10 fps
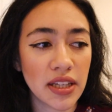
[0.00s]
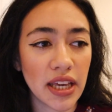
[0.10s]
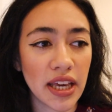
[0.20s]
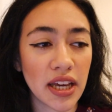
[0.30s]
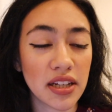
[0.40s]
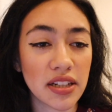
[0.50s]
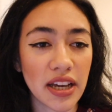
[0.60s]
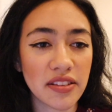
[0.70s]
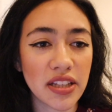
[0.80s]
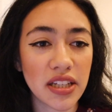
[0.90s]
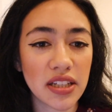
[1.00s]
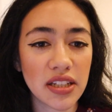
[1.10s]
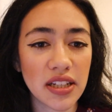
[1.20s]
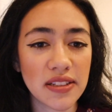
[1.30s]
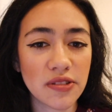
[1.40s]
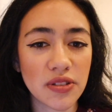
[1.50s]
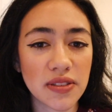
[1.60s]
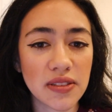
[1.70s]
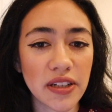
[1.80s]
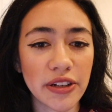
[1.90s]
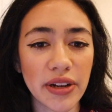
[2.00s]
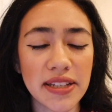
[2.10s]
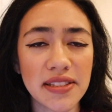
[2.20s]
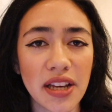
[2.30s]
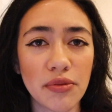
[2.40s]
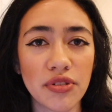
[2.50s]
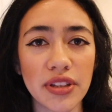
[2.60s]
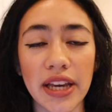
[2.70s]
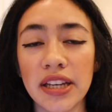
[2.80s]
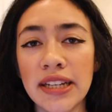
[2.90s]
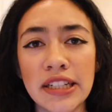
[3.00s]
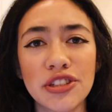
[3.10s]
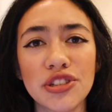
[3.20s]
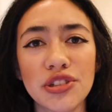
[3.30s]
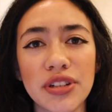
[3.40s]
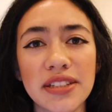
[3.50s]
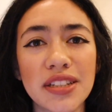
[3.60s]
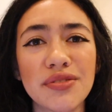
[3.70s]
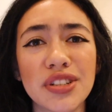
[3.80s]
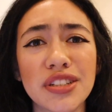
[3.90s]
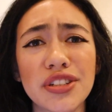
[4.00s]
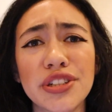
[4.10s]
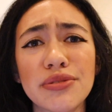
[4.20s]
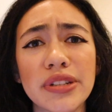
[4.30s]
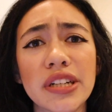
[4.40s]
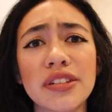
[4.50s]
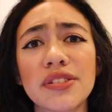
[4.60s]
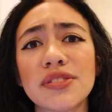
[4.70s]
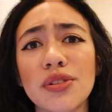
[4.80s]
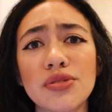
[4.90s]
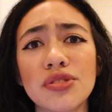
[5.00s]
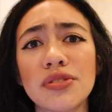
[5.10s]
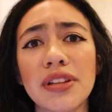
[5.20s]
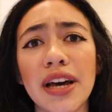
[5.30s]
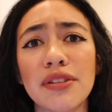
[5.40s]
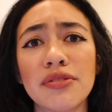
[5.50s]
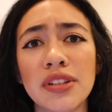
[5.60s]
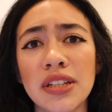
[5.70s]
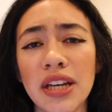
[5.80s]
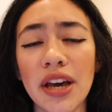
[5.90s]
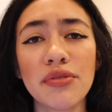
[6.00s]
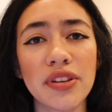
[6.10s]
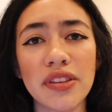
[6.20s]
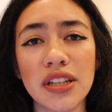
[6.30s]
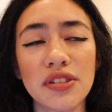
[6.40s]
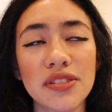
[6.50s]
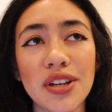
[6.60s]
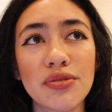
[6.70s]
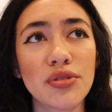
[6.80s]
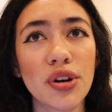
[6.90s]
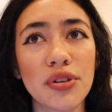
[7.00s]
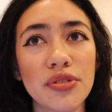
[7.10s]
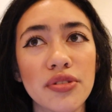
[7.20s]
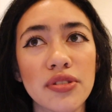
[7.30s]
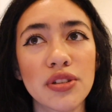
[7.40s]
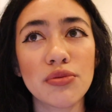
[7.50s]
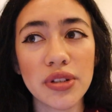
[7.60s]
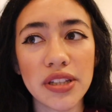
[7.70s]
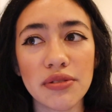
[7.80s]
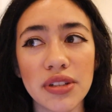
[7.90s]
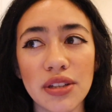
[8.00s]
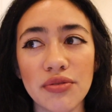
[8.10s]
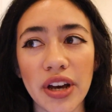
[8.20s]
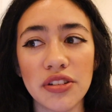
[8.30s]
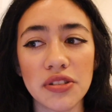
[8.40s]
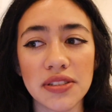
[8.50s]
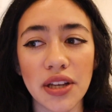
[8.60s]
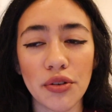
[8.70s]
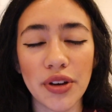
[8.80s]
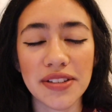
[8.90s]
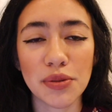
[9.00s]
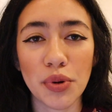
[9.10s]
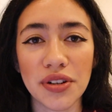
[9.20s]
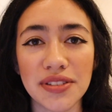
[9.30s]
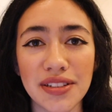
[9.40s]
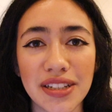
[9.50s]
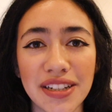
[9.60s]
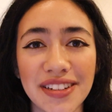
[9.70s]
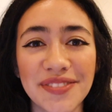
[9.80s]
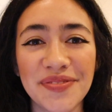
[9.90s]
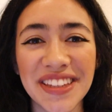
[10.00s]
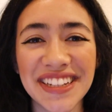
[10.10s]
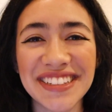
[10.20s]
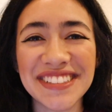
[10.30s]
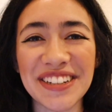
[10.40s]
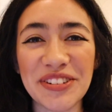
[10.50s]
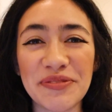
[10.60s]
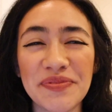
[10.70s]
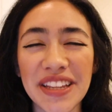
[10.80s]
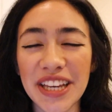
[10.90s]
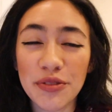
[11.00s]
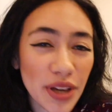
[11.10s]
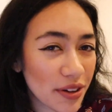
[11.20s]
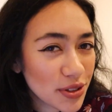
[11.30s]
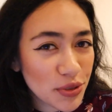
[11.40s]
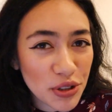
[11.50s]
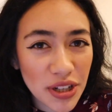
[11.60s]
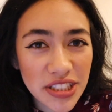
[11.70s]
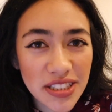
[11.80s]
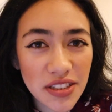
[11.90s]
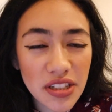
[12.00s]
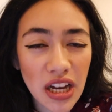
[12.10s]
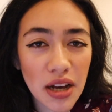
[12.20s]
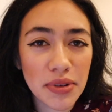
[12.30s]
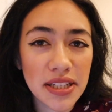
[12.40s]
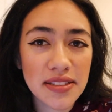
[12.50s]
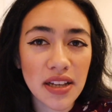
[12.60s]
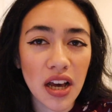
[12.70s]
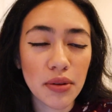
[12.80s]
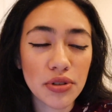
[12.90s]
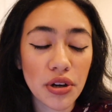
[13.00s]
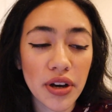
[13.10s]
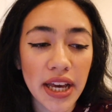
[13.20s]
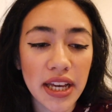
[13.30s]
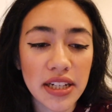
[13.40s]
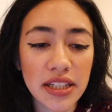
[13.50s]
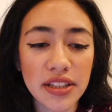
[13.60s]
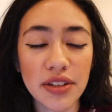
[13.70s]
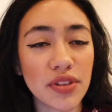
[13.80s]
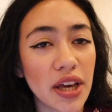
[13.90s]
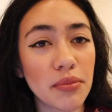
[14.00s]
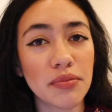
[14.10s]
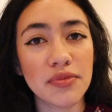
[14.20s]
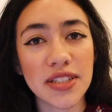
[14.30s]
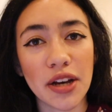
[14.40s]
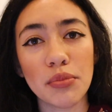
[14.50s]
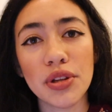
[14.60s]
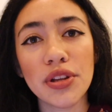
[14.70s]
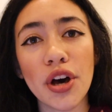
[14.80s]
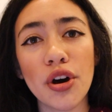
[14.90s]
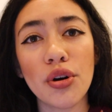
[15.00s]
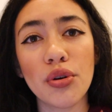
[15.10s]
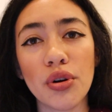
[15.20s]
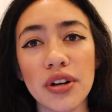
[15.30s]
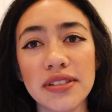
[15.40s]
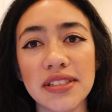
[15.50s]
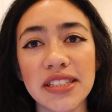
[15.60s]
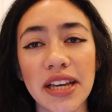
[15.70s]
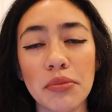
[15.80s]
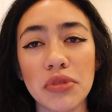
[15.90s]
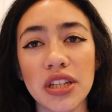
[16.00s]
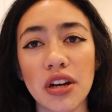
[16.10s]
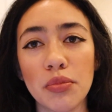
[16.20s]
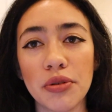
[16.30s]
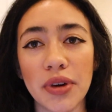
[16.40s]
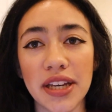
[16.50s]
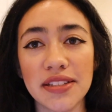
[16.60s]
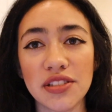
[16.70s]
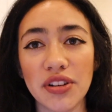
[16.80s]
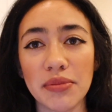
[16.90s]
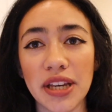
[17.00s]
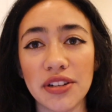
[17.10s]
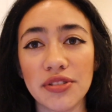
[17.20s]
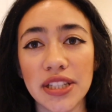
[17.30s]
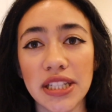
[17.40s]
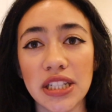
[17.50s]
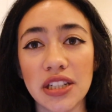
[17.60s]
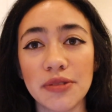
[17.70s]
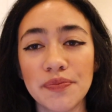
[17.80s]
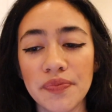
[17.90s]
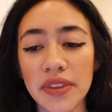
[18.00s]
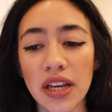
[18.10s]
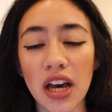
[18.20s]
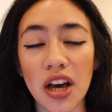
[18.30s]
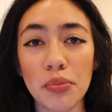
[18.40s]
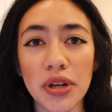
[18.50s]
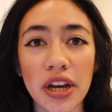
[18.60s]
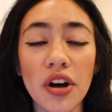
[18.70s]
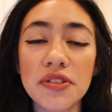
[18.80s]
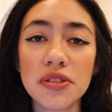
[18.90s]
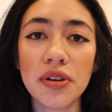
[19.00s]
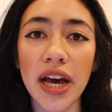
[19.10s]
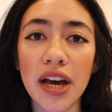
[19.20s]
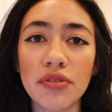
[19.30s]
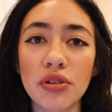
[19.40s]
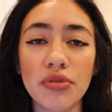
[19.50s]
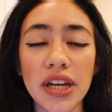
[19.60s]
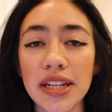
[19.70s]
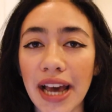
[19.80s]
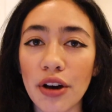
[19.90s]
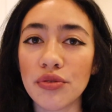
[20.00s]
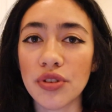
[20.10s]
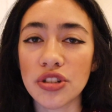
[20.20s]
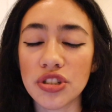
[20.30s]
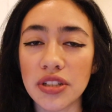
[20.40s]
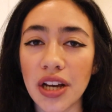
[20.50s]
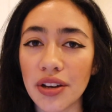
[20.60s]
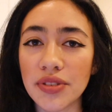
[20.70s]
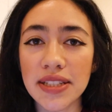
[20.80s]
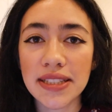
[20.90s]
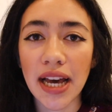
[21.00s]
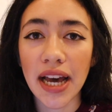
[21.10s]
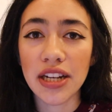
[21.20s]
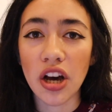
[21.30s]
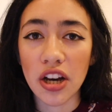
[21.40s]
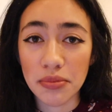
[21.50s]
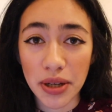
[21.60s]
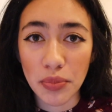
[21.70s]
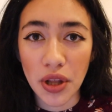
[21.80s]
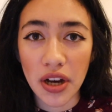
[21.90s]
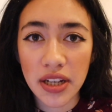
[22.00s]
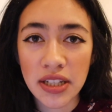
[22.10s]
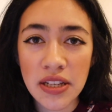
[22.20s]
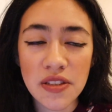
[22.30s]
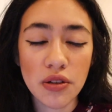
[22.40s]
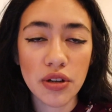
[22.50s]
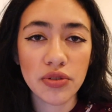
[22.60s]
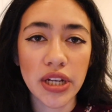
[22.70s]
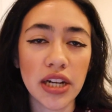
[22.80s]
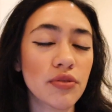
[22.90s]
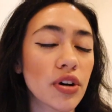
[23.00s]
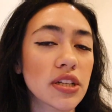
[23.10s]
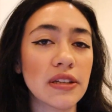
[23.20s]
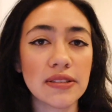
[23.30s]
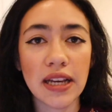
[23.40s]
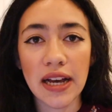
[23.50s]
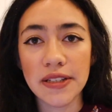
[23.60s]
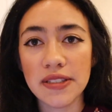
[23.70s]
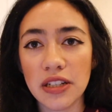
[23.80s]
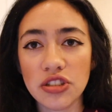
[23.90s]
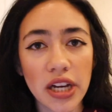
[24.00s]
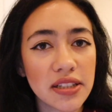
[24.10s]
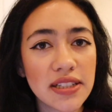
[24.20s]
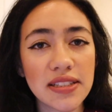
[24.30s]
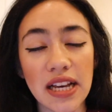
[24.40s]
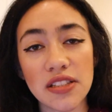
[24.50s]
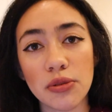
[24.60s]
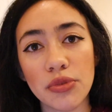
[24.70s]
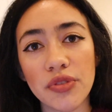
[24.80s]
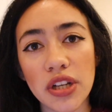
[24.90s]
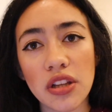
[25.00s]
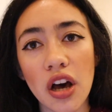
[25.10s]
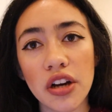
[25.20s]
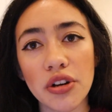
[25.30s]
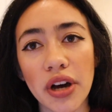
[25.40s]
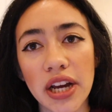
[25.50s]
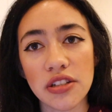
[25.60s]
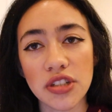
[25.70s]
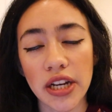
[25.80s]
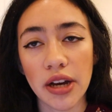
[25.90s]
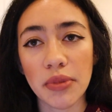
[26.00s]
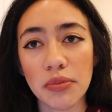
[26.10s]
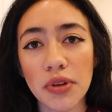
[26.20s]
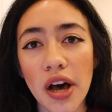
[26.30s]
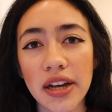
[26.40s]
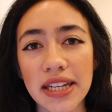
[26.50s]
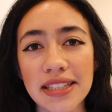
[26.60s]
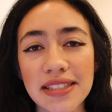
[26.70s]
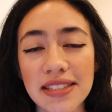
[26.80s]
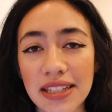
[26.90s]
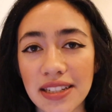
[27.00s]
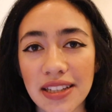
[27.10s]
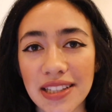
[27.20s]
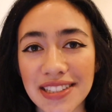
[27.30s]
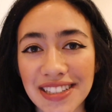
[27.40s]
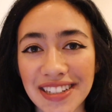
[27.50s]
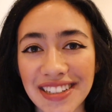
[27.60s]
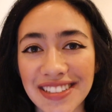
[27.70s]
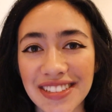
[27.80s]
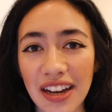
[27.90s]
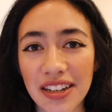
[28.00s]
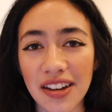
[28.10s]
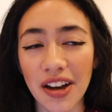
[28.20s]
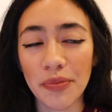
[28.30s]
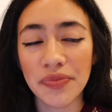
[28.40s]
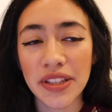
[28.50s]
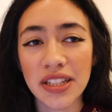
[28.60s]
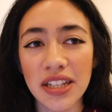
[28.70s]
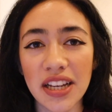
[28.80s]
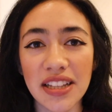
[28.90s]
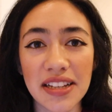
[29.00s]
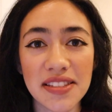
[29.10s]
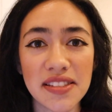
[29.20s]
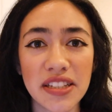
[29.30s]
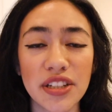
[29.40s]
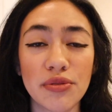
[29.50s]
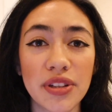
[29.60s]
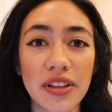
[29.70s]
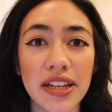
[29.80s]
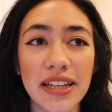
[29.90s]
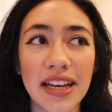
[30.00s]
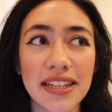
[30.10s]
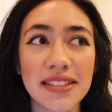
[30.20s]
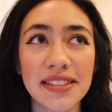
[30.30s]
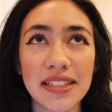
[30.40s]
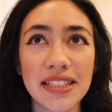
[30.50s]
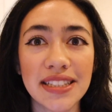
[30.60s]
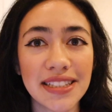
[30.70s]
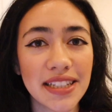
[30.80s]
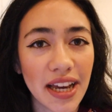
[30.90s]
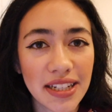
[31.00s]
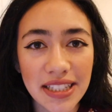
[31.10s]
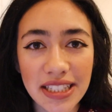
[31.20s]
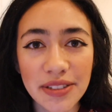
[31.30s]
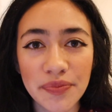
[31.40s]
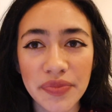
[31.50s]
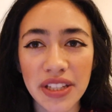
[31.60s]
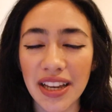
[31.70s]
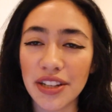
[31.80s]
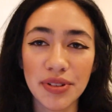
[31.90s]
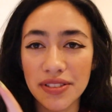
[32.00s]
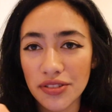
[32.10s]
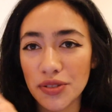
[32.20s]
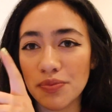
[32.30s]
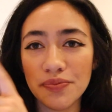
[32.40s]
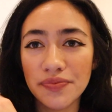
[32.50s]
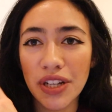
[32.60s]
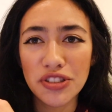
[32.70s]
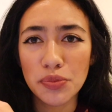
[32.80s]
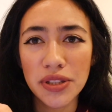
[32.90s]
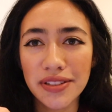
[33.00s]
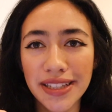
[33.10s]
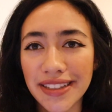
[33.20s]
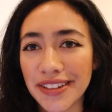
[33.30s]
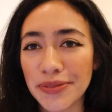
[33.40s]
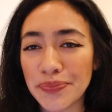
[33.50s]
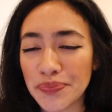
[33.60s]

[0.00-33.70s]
and I think it's just a great step for like your creativity, your career, your social life, everything, your self-growth. You really find yourself as a person here. So if you have any more questions or comments, go ahead and leave them down below or DM me. I'll put my Instagram handle here. But I also have a written out version of this guide on my blog. So if you kind of want to use it as a checklist as you're moving along, go and check out my blog. It's sceneinthecity.com, and that's scene with like SCENE. Anyways, I'll just put the link here.